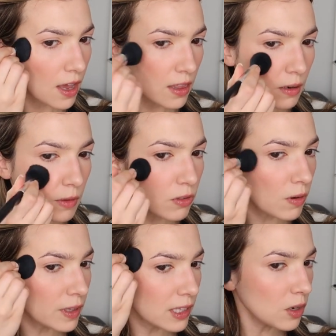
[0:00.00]
And then I'm gonna
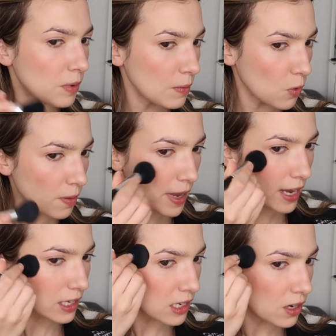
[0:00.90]
throw a little bit more
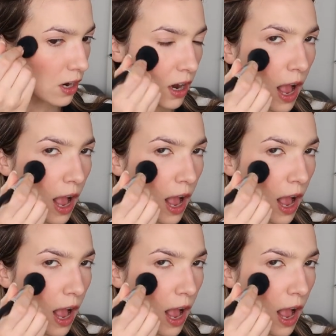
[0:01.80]
back here.